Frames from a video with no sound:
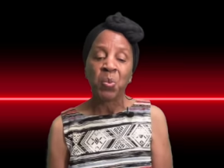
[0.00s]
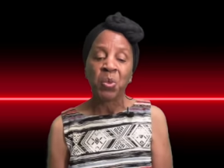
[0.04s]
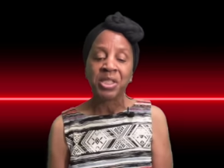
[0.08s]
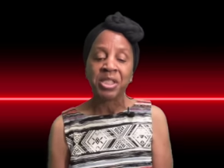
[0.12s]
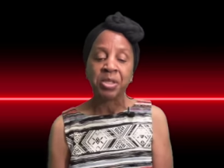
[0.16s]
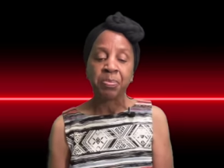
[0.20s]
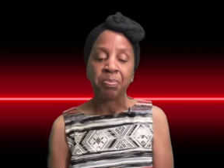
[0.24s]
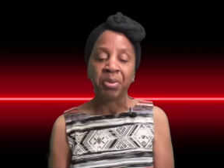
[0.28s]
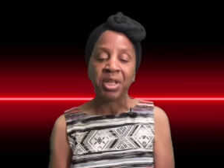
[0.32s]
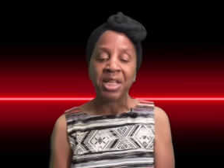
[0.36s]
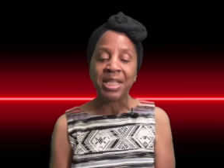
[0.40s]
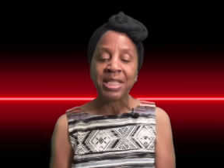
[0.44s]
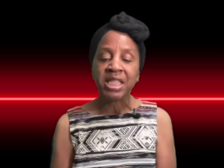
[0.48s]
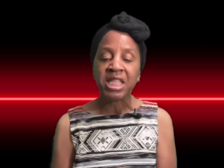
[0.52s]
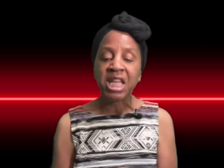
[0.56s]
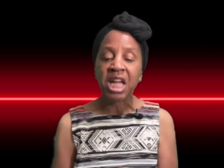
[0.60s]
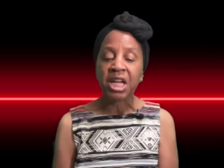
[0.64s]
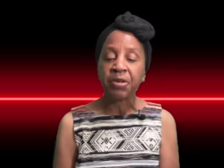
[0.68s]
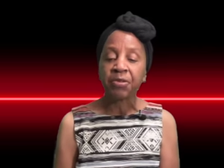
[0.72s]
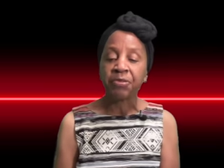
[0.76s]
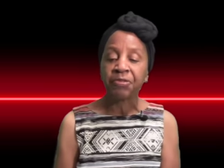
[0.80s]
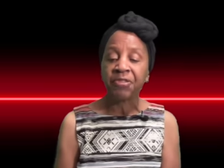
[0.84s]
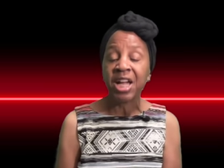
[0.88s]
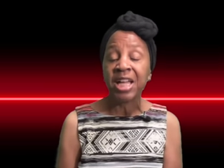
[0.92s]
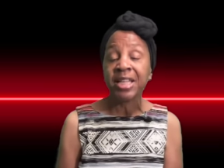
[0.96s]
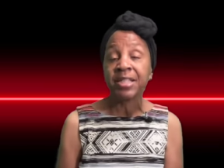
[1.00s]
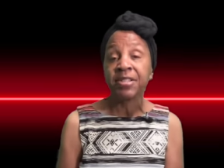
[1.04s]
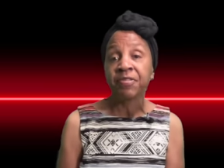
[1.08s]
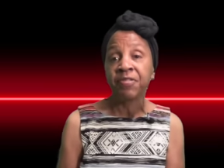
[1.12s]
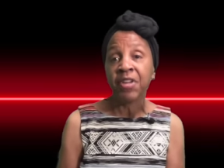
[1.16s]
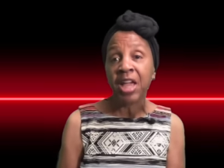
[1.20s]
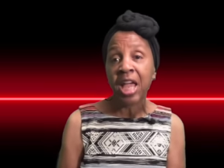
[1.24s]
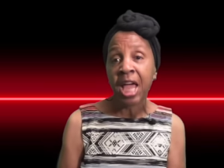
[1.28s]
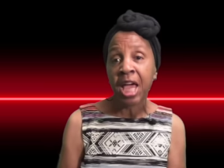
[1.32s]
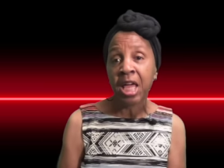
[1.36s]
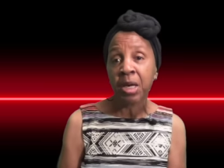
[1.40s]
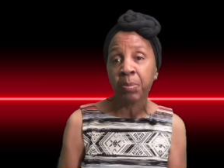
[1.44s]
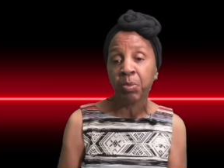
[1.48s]
was the blood sacrifice of
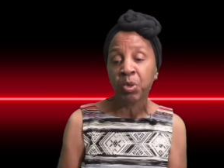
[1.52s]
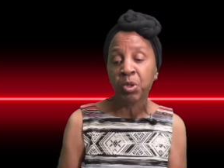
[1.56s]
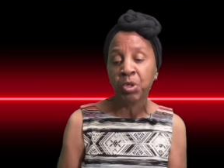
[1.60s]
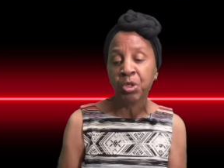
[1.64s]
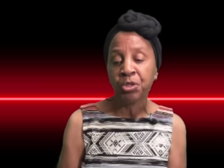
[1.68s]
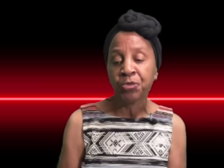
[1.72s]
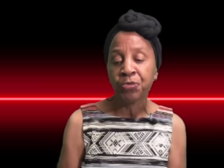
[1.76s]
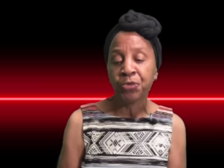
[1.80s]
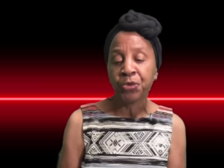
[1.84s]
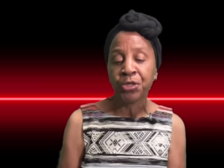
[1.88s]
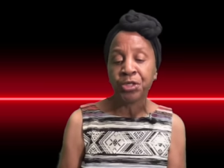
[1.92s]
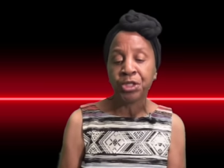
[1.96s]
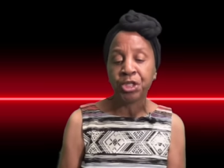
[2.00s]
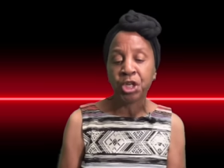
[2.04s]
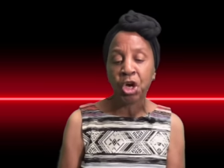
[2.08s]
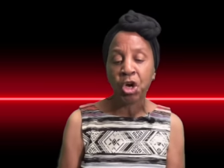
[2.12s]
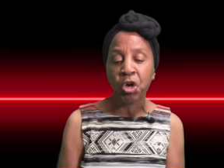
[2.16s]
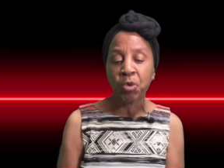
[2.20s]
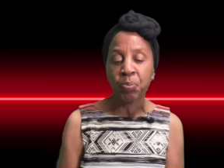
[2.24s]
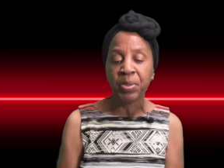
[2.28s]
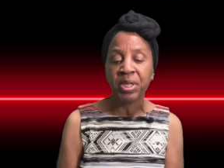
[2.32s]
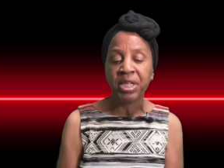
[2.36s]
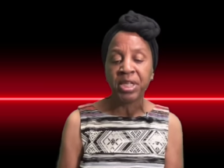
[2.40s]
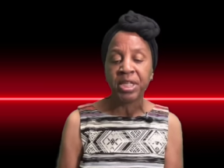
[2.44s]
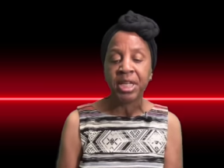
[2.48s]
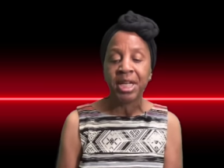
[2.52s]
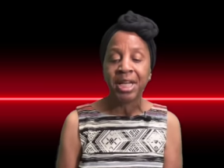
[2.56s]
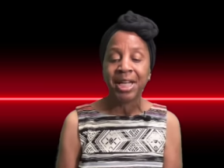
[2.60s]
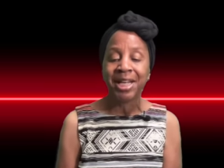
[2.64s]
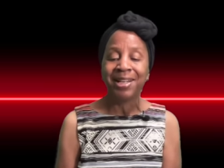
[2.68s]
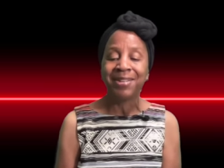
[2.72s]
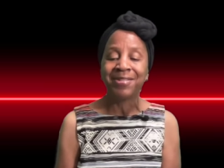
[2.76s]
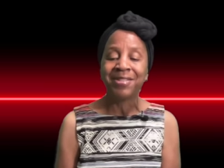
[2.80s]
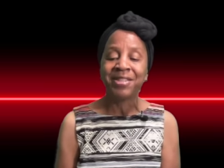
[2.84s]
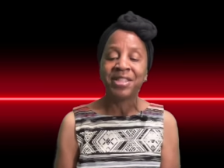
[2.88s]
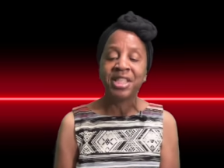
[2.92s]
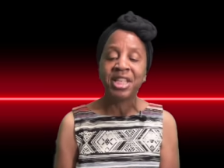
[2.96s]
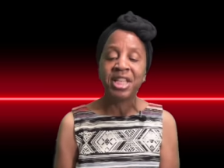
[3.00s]
animals for atonement
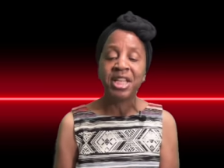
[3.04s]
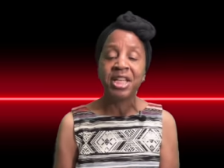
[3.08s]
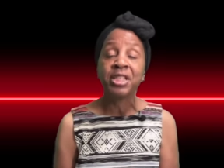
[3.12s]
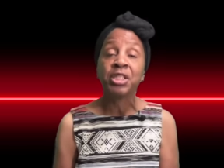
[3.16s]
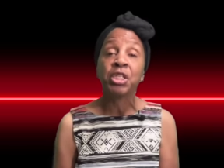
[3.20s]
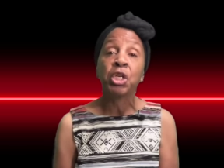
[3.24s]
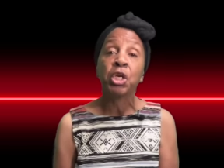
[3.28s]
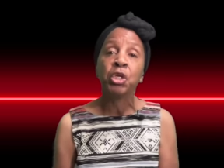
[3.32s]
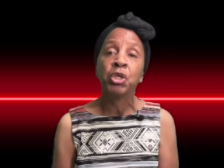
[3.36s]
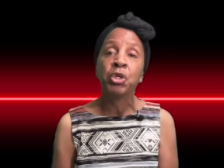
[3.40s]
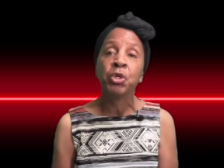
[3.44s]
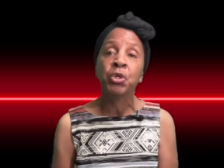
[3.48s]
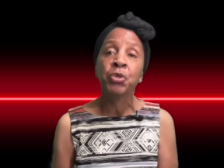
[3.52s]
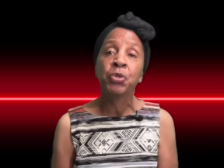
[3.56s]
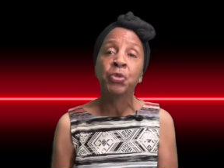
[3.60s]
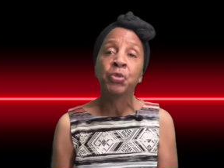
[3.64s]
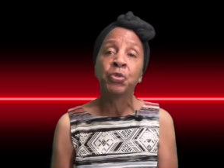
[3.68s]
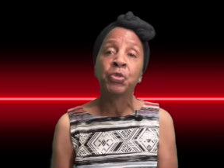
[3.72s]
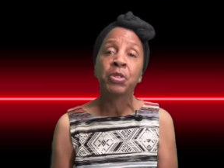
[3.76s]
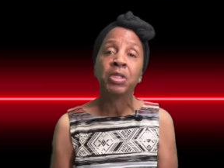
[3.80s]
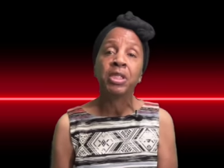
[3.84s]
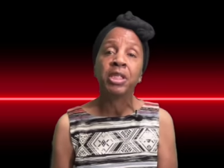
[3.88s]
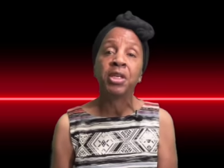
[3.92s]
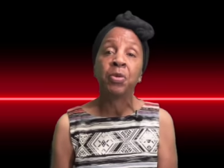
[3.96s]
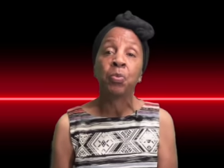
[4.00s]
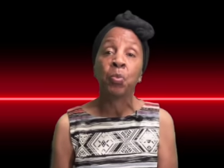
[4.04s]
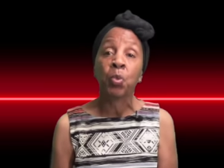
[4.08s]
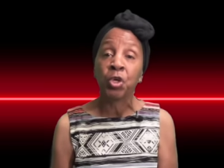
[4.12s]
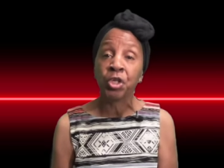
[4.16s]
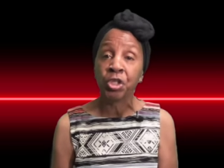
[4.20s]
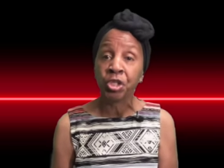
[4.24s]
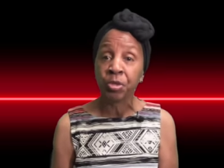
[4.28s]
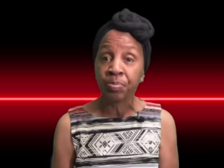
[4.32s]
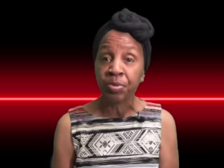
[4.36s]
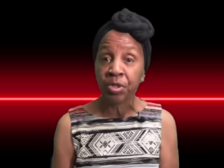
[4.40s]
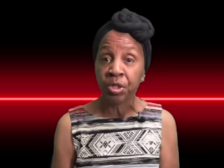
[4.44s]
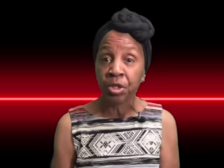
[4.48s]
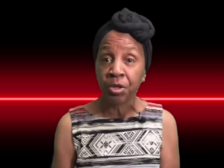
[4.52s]
of sins used in
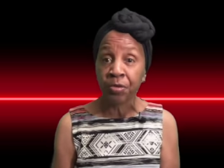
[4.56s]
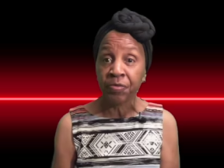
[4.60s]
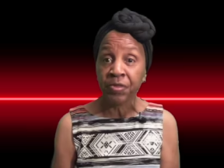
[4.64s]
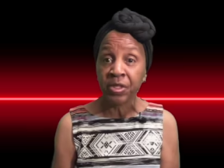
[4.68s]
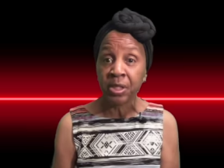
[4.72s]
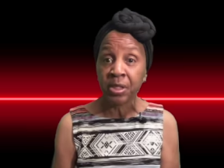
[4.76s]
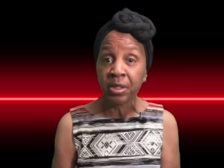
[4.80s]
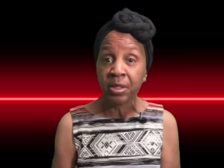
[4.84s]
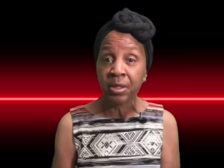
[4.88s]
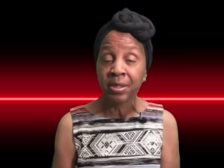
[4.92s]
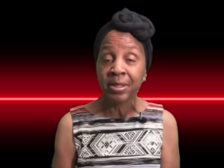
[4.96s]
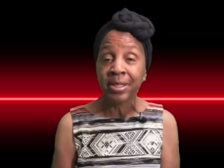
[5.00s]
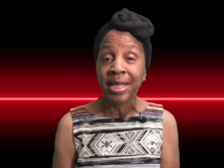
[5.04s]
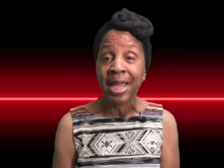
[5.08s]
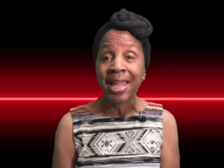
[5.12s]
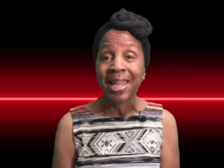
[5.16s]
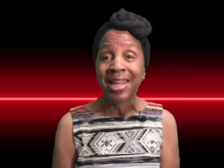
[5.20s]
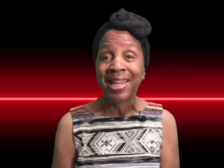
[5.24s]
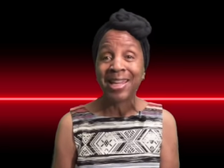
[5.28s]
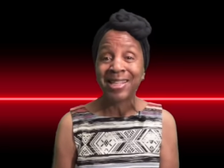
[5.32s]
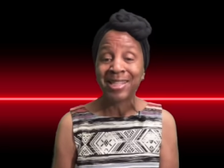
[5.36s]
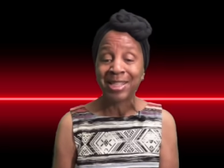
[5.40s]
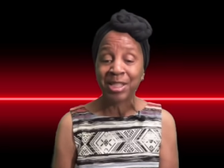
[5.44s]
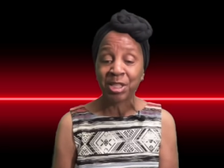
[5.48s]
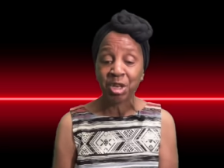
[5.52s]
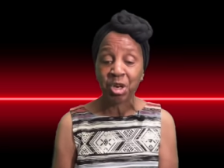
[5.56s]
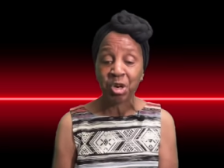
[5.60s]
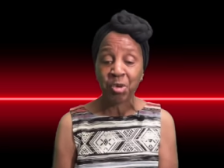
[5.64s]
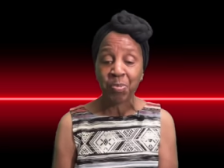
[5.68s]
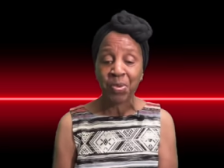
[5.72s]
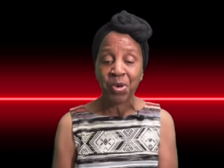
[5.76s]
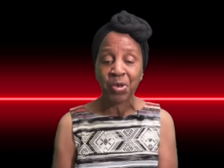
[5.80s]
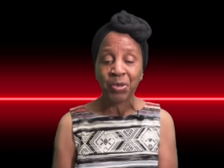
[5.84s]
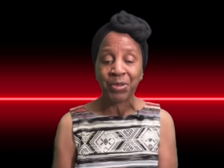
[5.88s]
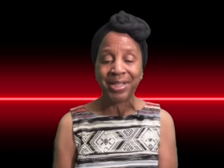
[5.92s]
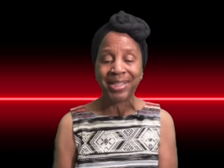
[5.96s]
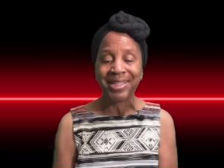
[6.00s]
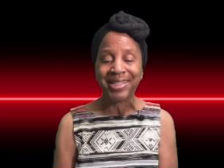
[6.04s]
worship services and
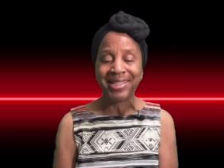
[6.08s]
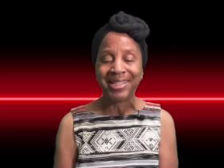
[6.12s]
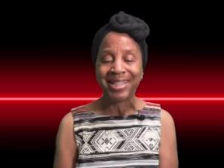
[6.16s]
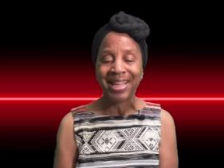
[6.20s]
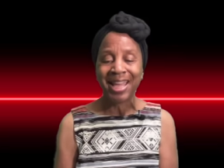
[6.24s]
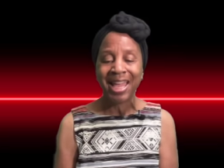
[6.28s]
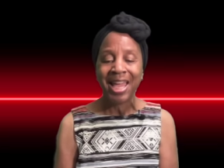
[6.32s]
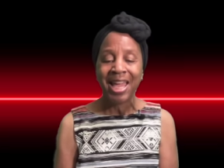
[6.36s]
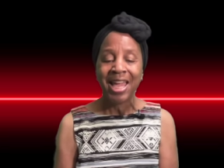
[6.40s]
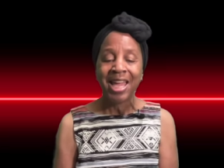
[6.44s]
ceremonies.